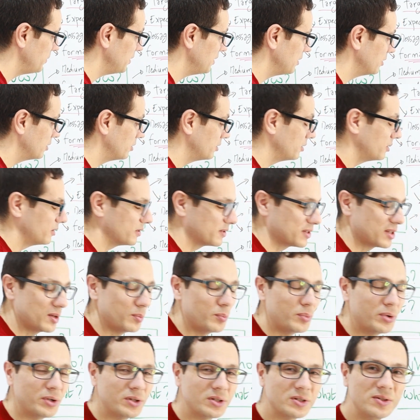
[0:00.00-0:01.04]
be in a
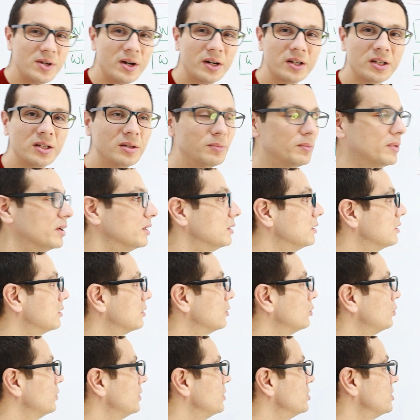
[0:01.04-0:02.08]
separate document,
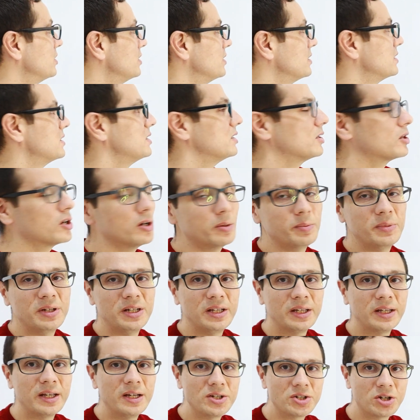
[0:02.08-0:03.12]
which is the
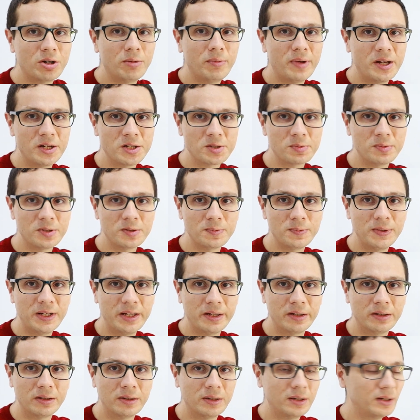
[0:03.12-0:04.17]
communication management
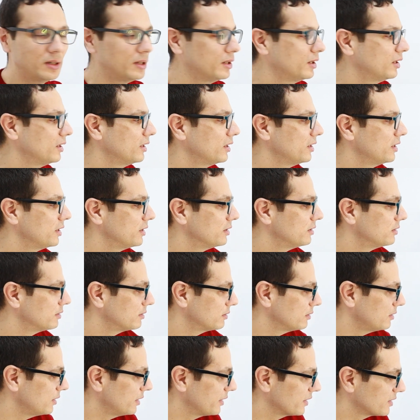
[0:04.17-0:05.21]
plan.
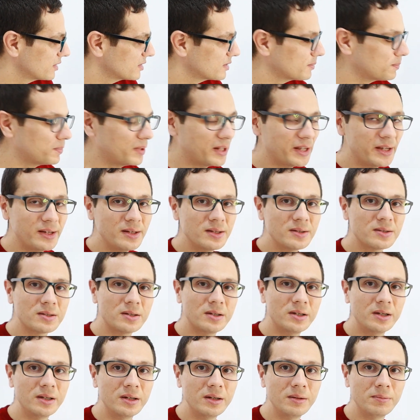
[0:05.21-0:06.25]
It
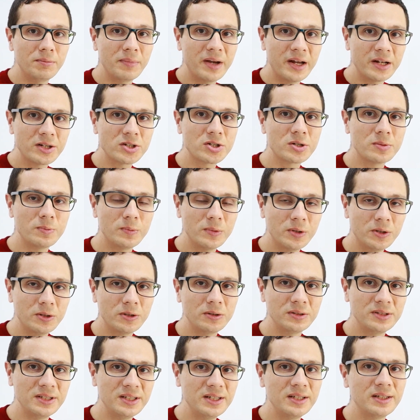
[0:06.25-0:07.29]
explains in much
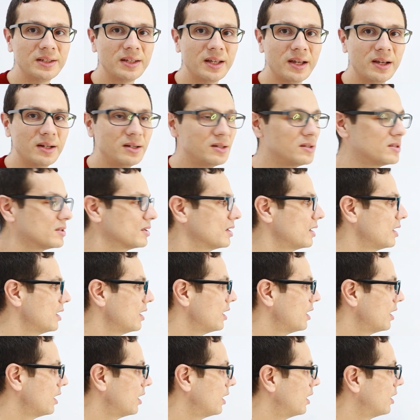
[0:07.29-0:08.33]
more details
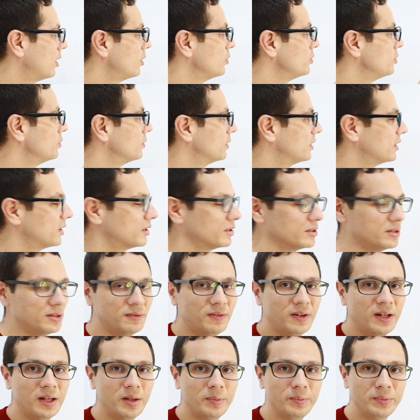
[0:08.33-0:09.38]
how you are
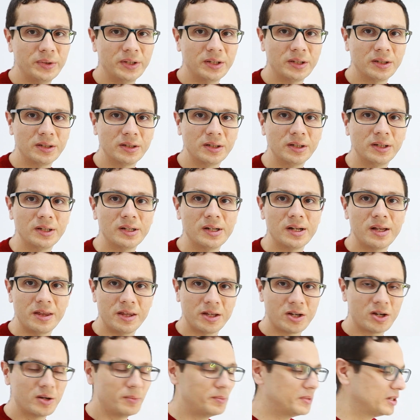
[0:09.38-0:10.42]
developing
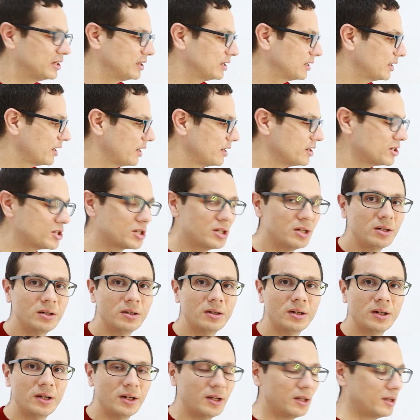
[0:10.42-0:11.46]
the
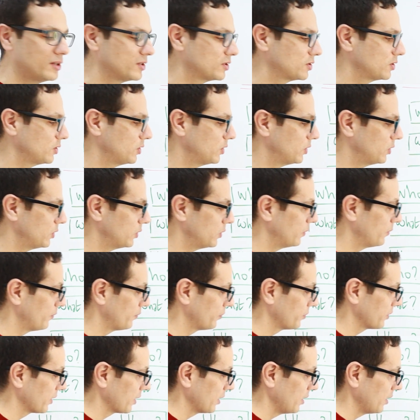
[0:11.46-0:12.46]
communication. So